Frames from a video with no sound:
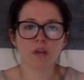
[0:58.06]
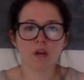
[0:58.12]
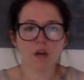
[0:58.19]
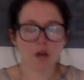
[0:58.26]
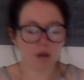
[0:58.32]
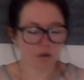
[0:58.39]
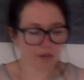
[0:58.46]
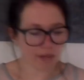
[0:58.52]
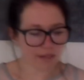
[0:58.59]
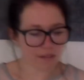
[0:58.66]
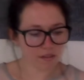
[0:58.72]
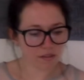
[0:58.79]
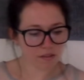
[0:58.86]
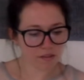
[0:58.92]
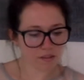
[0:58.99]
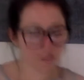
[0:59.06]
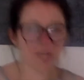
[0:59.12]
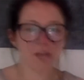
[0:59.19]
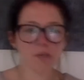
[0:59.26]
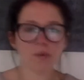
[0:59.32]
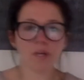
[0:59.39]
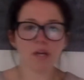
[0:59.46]
Okay,
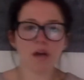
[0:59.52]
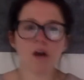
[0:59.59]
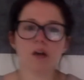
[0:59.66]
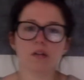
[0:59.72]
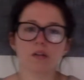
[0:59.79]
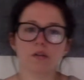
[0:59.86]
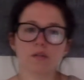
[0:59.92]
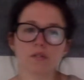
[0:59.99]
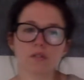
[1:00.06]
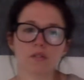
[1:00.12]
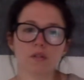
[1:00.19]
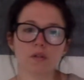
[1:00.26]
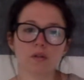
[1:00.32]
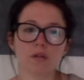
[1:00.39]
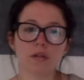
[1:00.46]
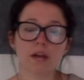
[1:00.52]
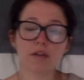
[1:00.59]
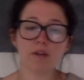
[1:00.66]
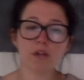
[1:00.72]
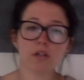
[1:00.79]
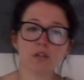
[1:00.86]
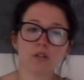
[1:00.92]
today we are going to
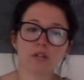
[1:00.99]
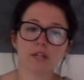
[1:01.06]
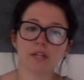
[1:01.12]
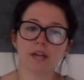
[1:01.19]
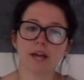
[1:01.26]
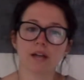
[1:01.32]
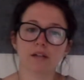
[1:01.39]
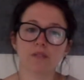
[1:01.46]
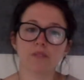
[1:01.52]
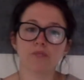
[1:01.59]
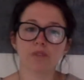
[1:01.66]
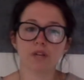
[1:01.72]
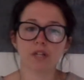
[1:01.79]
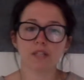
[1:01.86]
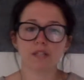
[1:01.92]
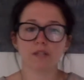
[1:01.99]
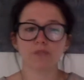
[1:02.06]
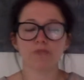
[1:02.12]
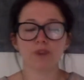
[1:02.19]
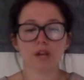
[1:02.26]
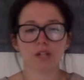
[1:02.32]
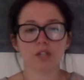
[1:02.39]
carry on looking at converting
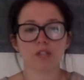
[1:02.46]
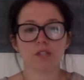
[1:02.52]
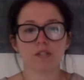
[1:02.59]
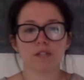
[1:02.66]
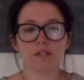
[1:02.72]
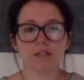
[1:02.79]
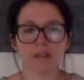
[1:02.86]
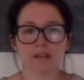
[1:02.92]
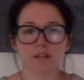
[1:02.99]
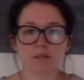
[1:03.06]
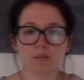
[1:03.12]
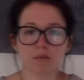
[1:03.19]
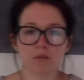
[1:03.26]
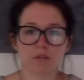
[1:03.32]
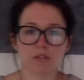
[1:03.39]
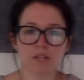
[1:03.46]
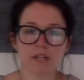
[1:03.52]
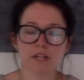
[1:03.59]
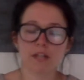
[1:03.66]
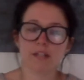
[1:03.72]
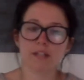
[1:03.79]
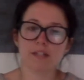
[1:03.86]
fractions to decimals.
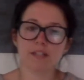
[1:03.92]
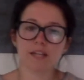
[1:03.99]
Now I say